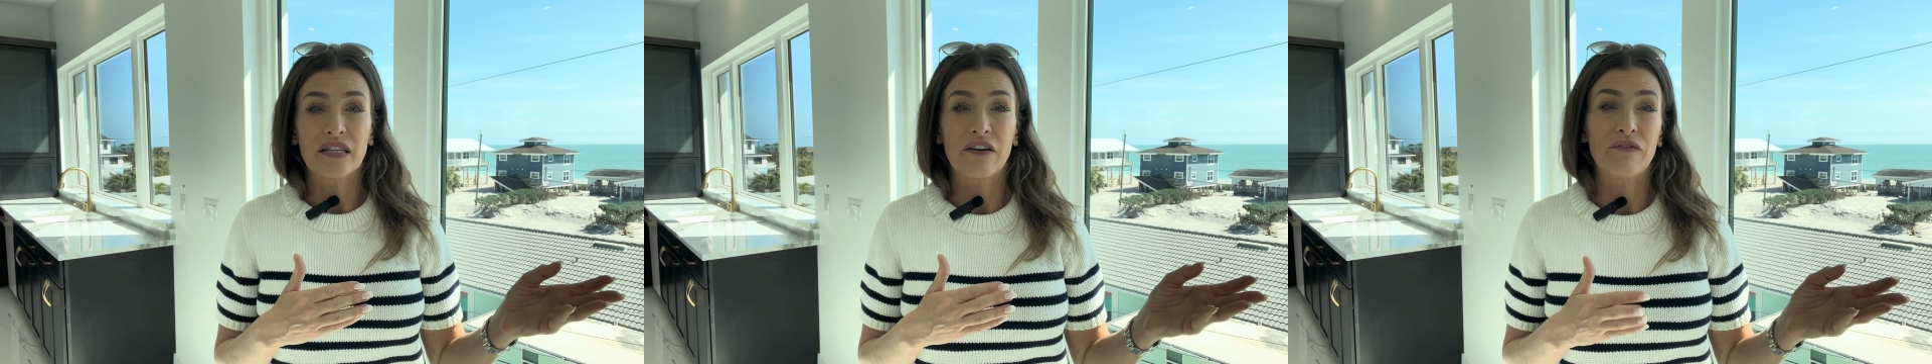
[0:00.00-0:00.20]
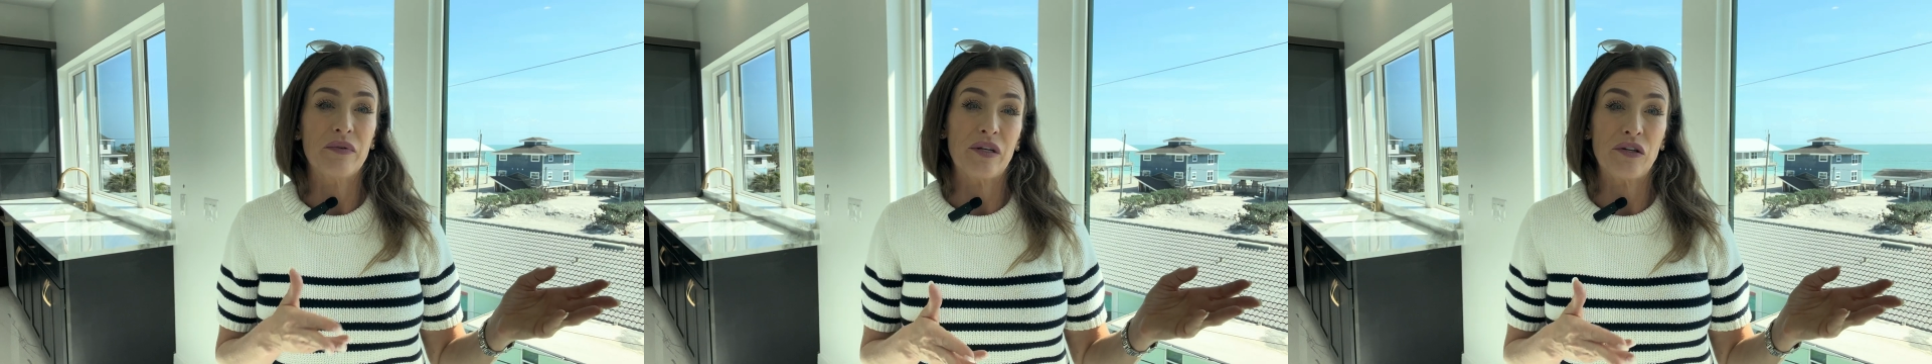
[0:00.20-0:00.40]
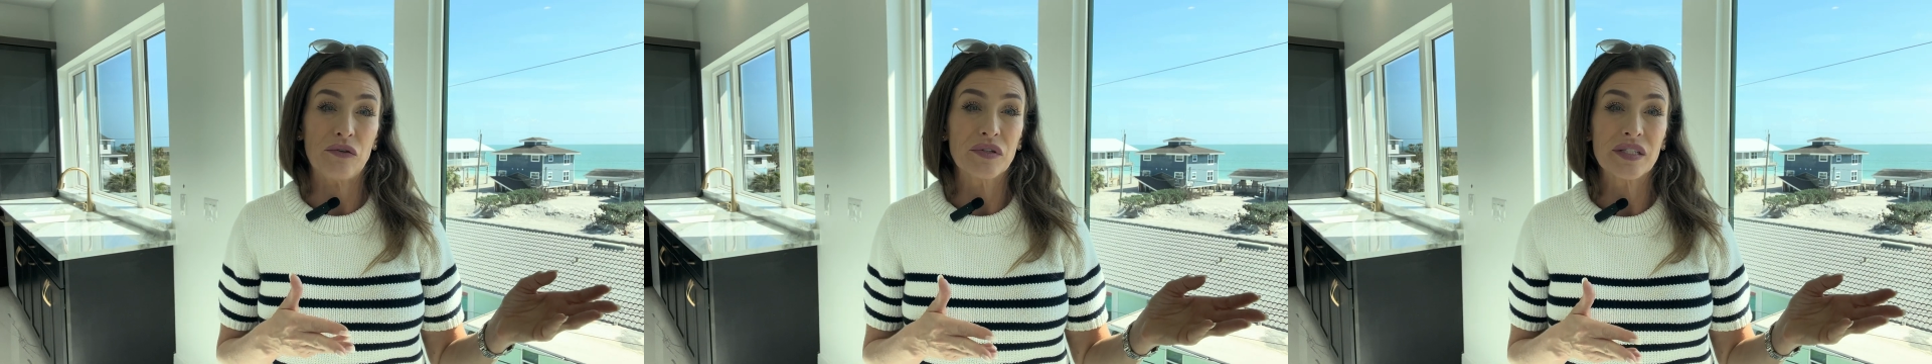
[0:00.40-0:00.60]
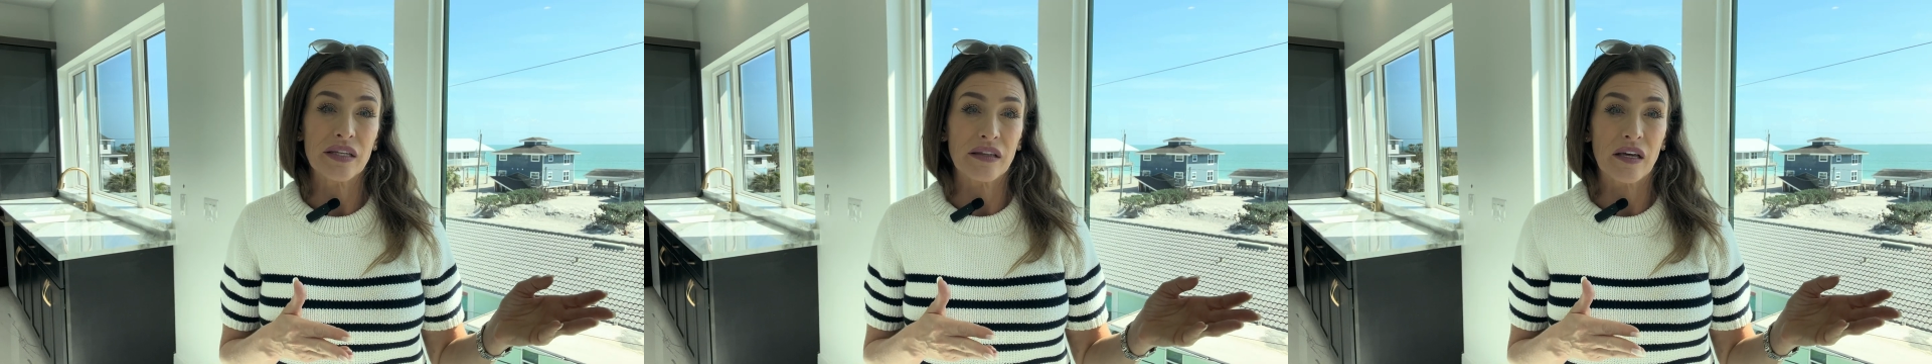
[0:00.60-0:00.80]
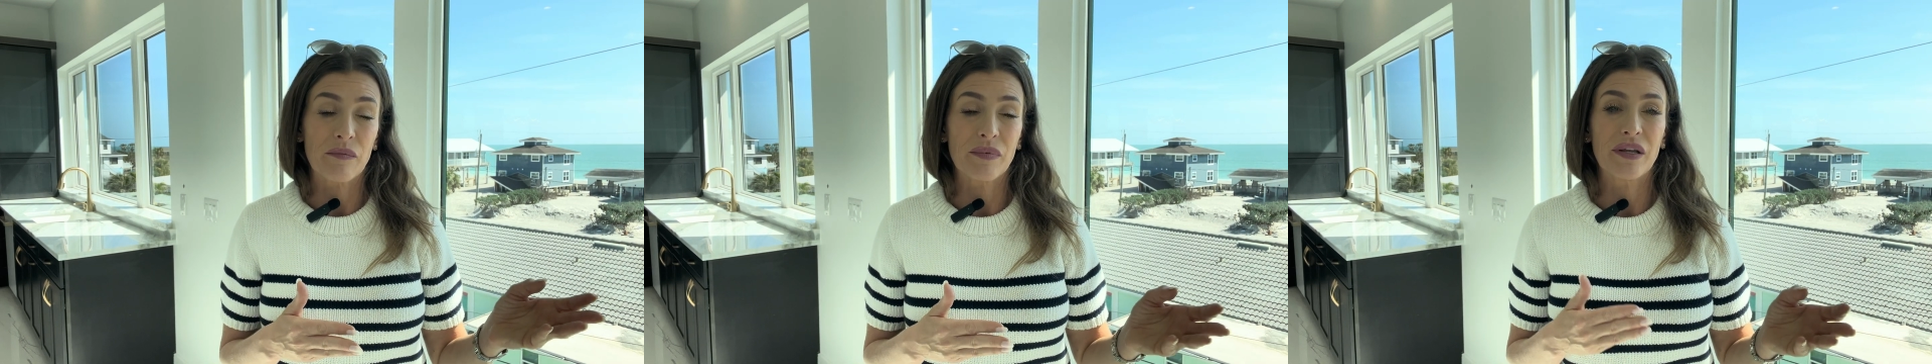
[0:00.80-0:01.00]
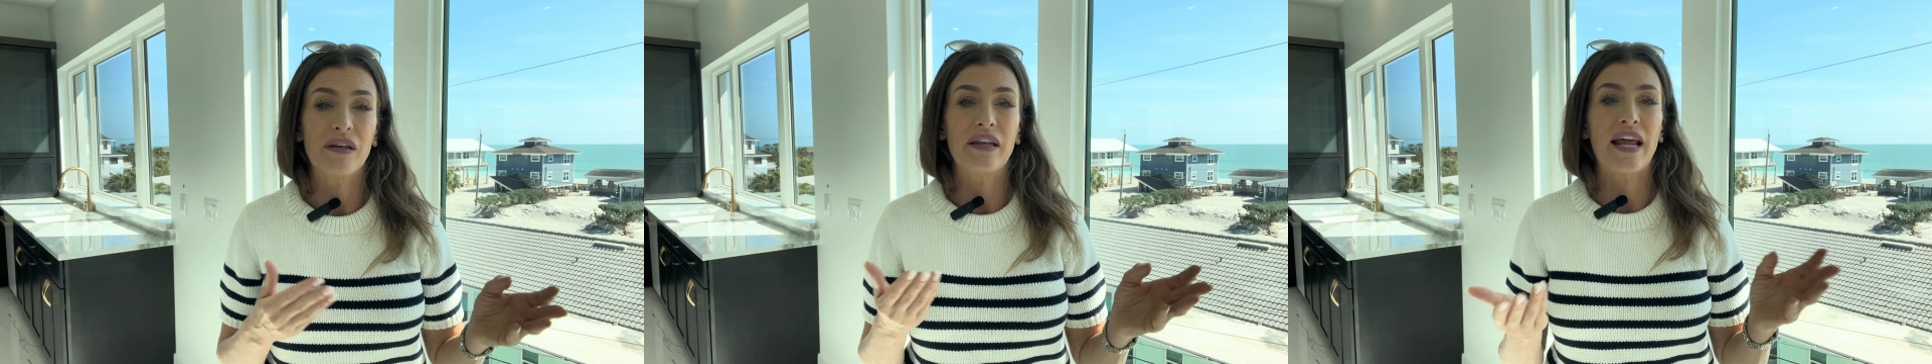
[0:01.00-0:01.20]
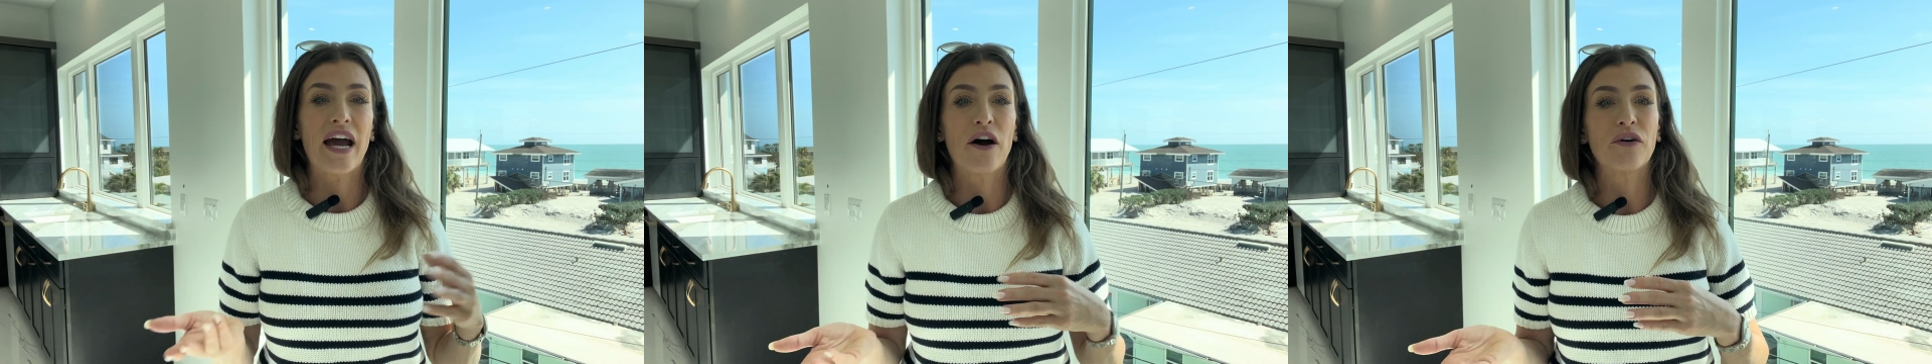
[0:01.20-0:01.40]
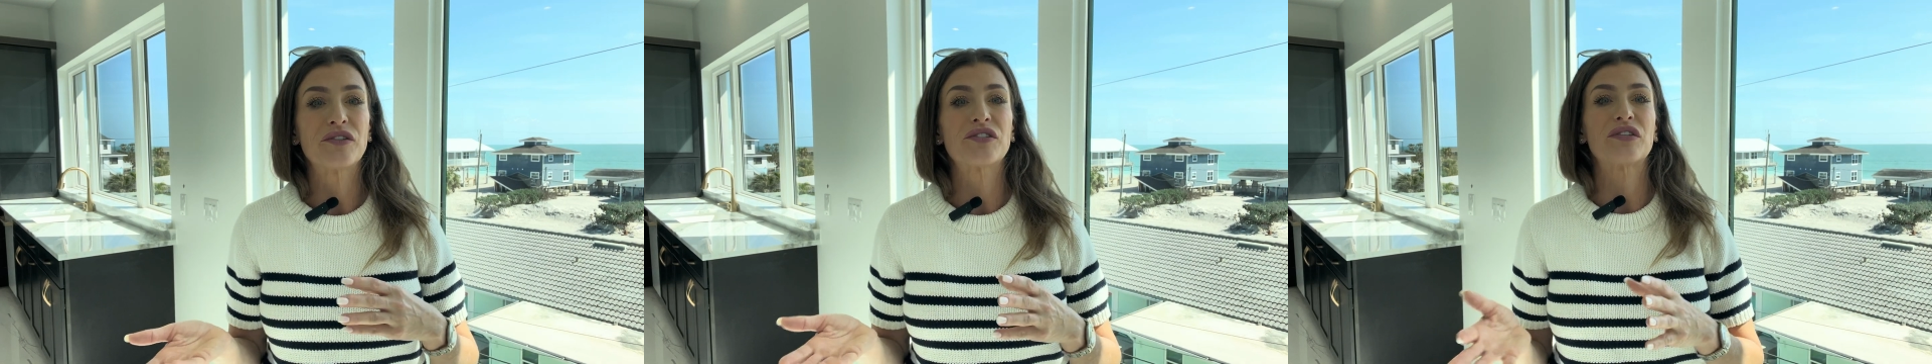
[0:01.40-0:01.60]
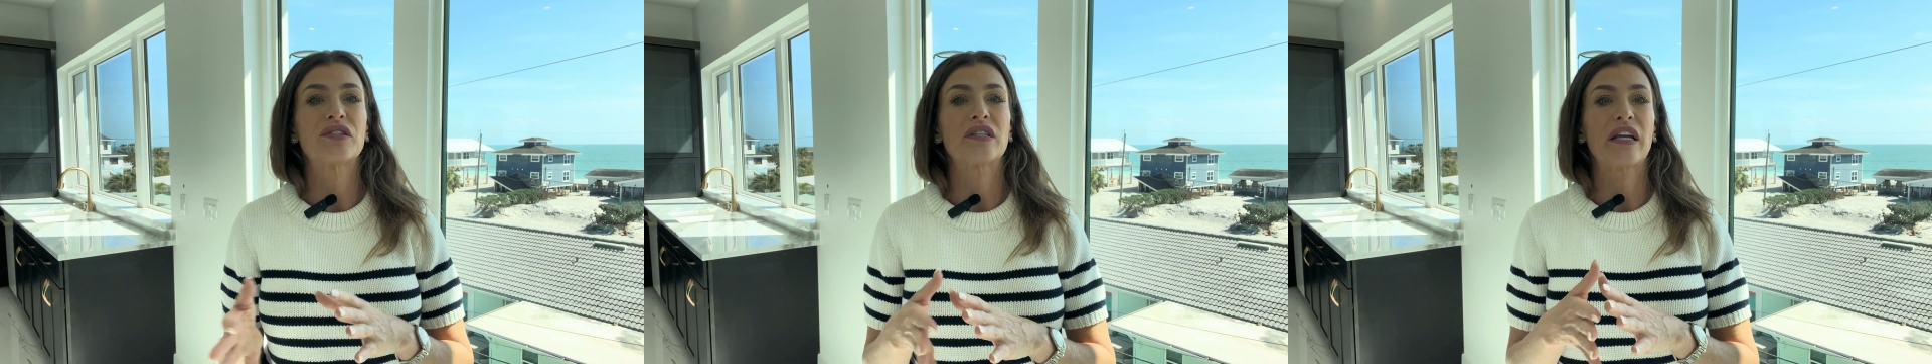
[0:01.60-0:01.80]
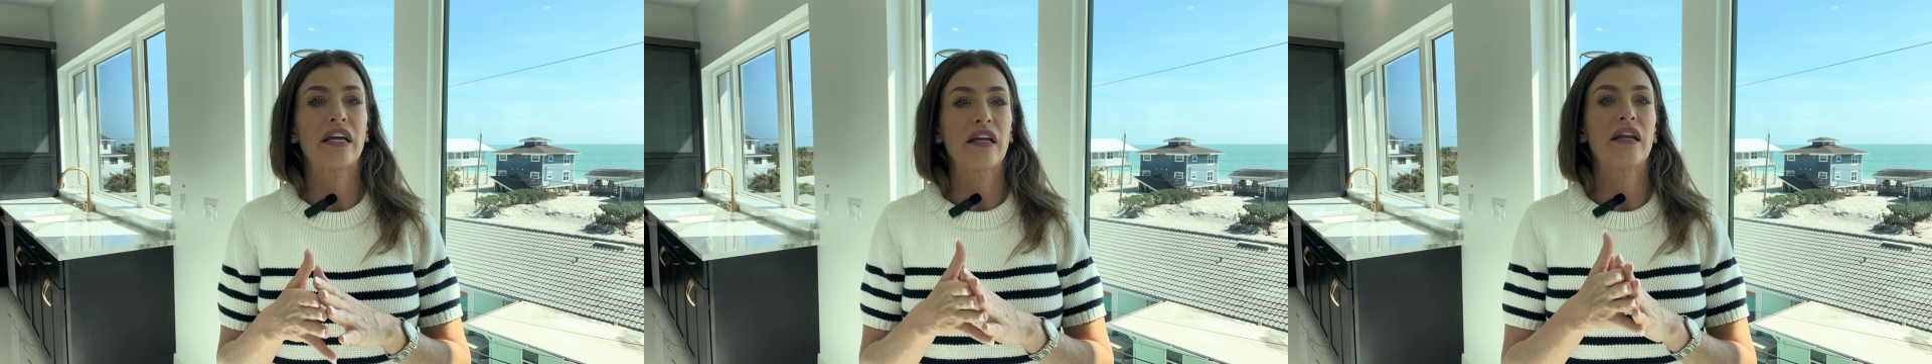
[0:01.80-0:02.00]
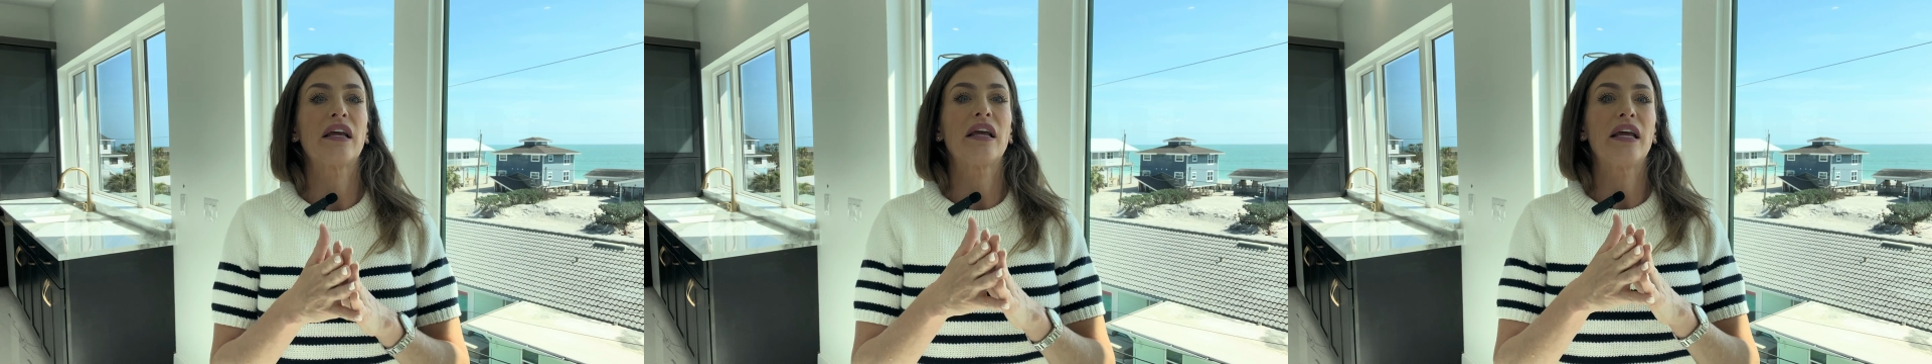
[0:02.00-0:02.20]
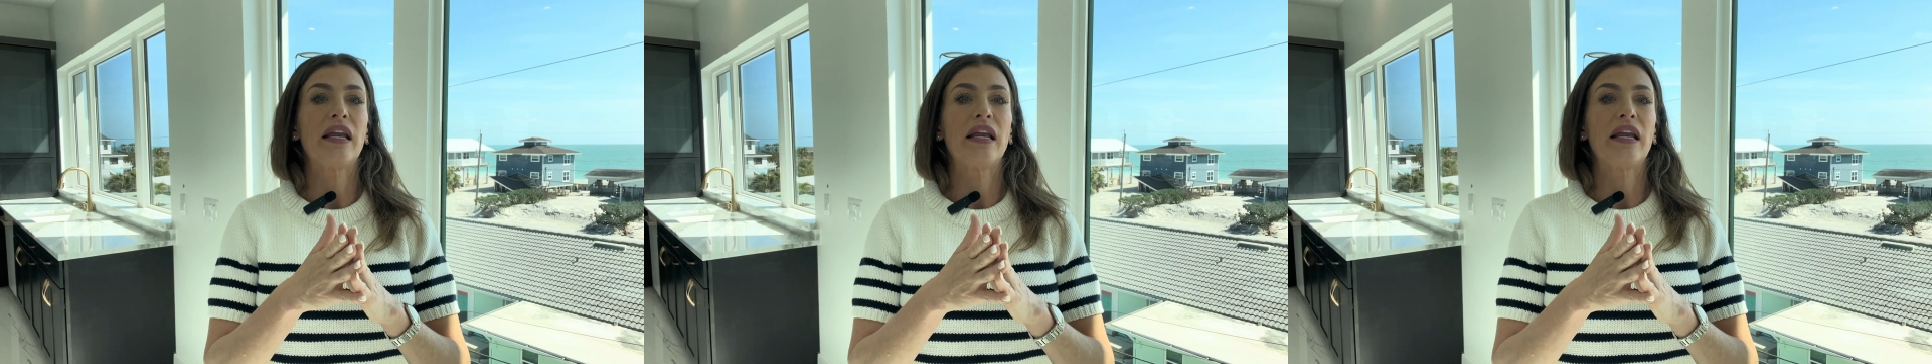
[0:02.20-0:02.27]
have been using them, but now it's just a